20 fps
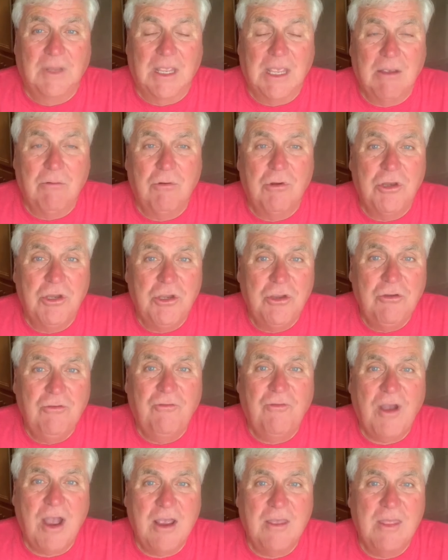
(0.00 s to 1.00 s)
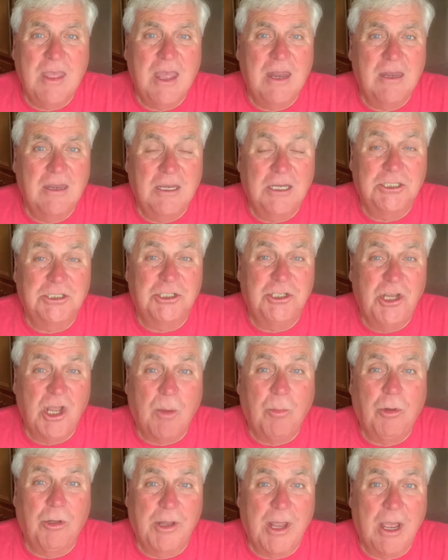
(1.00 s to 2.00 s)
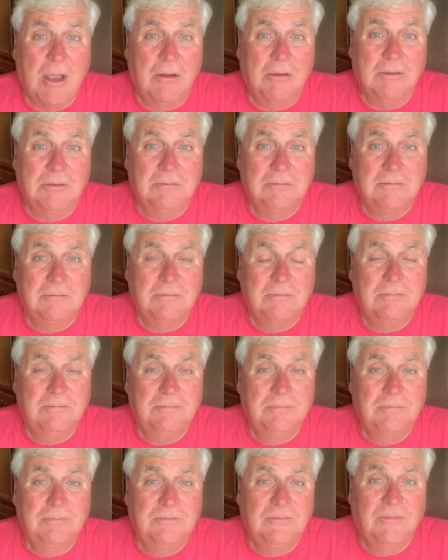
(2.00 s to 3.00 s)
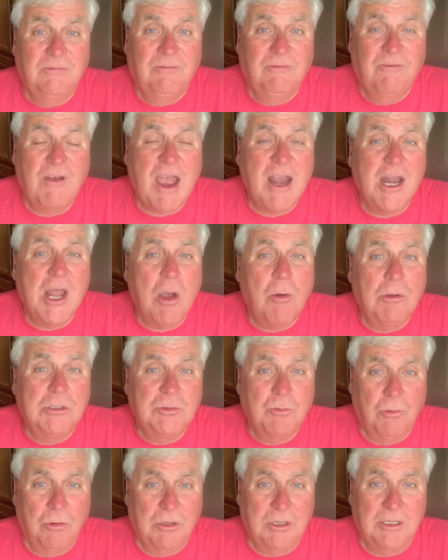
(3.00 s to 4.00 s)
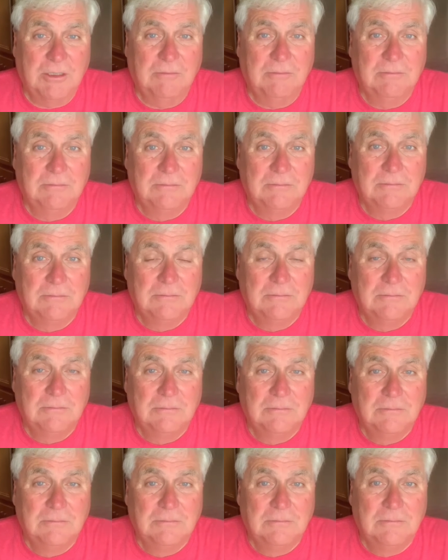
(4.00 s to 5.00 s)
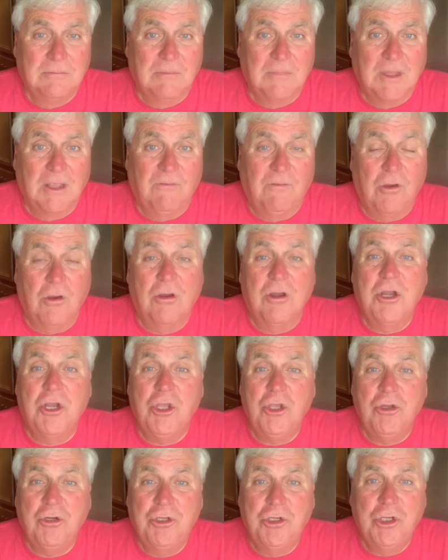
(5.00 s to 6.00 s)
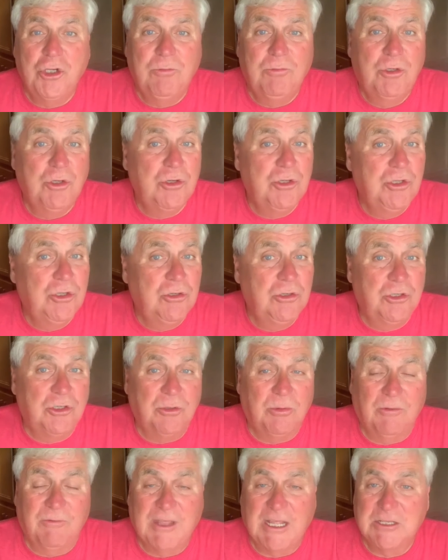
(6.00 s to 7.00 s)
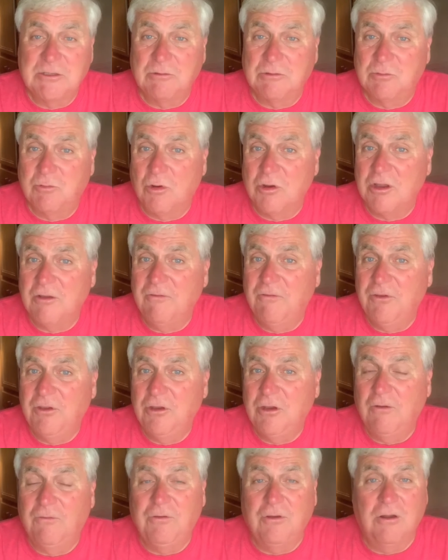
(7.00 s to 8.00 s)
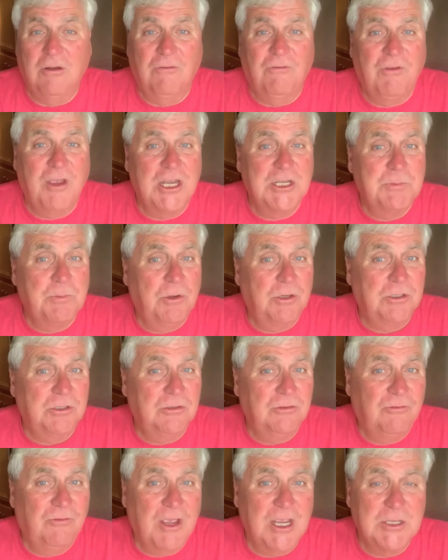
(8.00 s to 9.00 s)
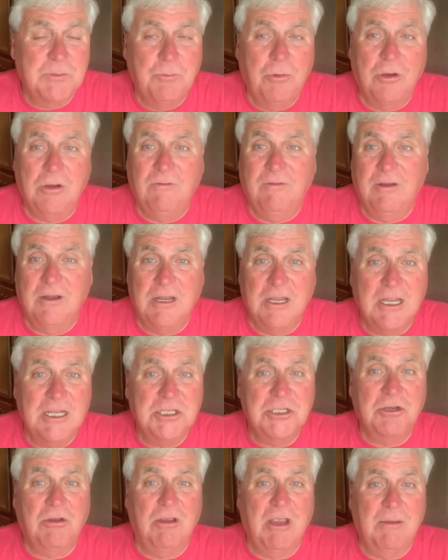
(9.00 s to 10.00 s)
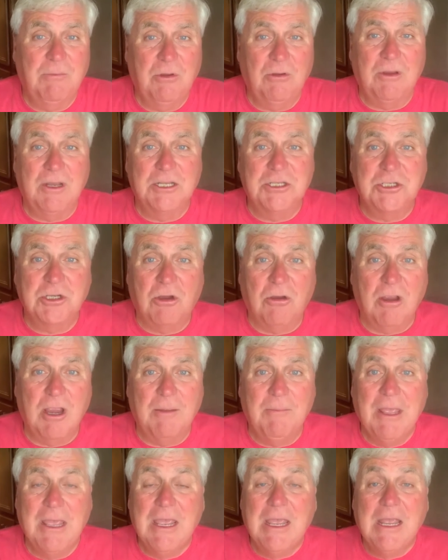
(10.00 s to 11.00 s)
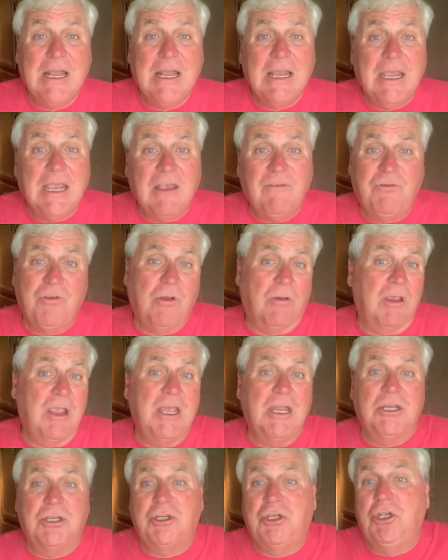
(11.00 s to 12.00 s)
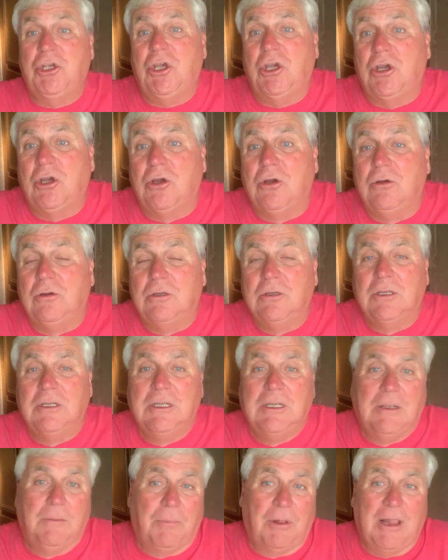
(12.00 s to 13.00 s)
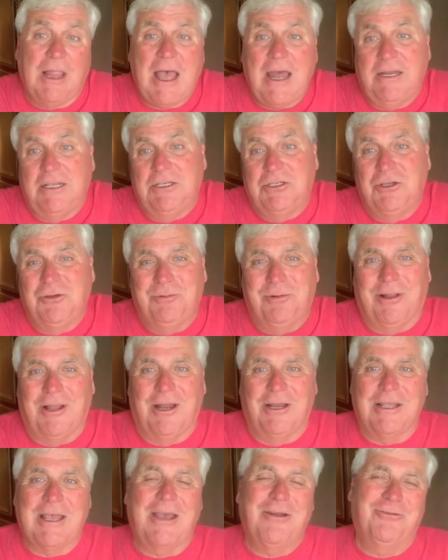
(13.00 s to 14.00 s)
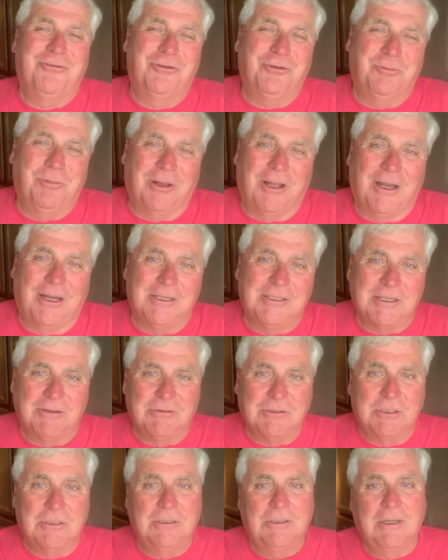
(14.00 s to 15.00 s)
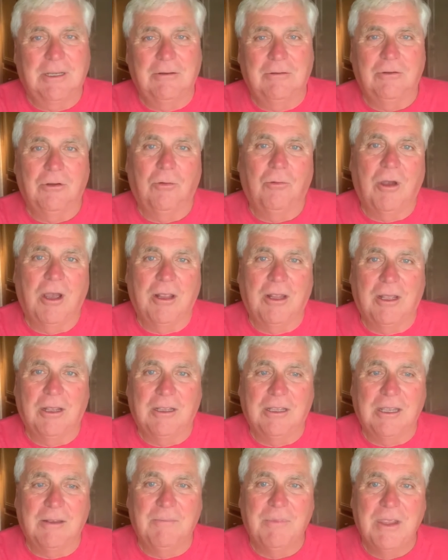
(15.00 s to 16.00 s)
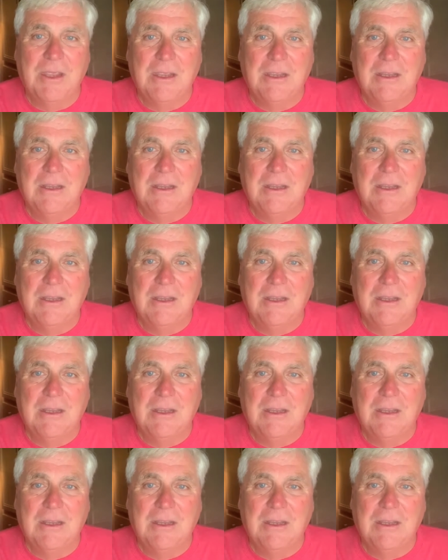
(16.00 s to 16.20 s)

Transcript: And when you find that niche, double down. Find out what's working. If you're into YouTube, do YouTube. If that's what's working for you, if you're into Facebook, do Facebook. If you're into Instagram, do Instagram. If you're into Pilates, do Pilates. I don't do Pilates. I don't know why that came.